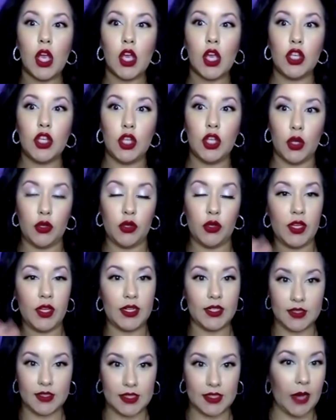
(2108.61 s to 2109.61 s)
you know, you need
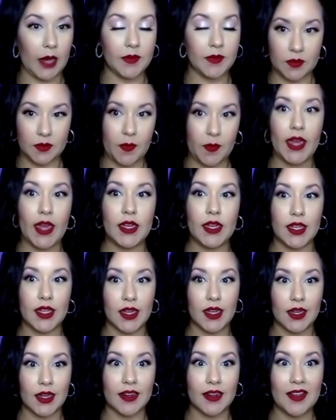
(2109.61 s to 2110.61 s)
to stop
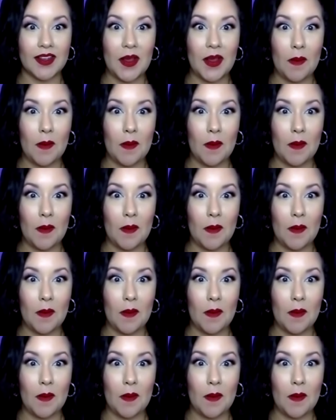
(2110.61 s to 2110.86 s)
spending,